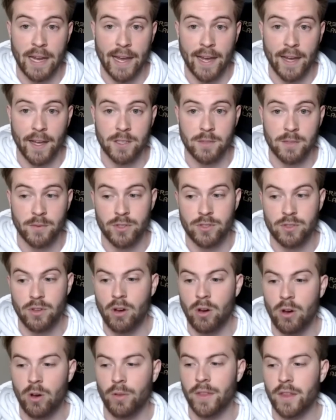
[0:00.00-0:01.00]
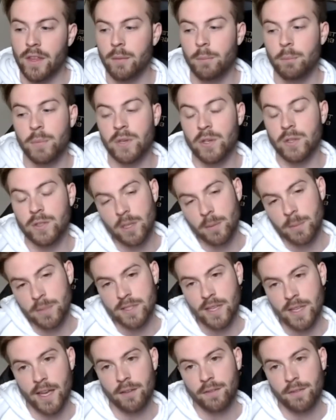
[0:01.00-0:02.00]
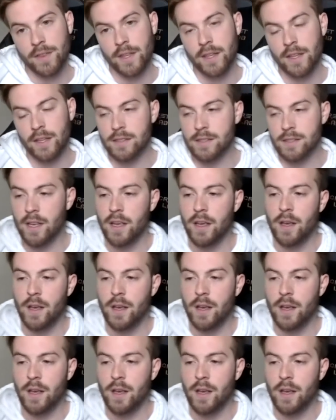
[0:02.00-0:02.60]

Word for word: ads versus all the buildup side of things.